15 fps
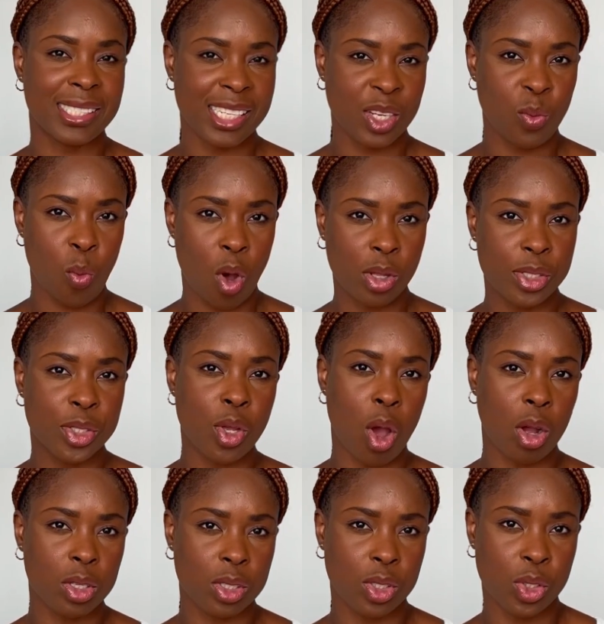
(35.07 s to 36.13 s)
did want to
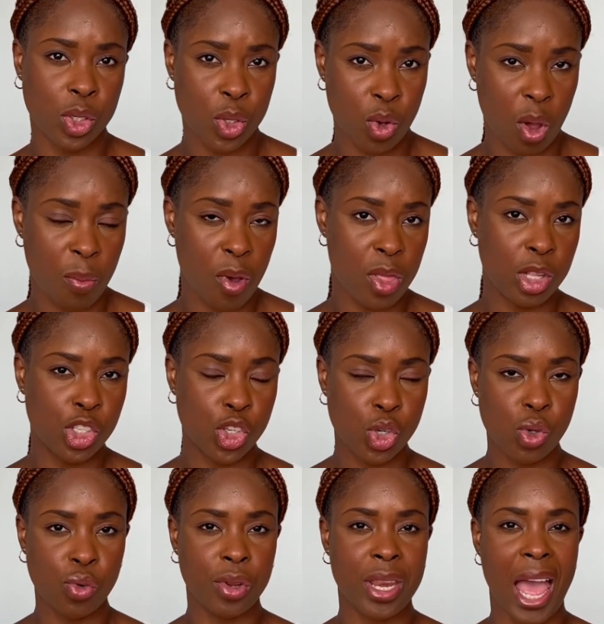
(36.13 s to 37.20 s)
talk to you about the jewelry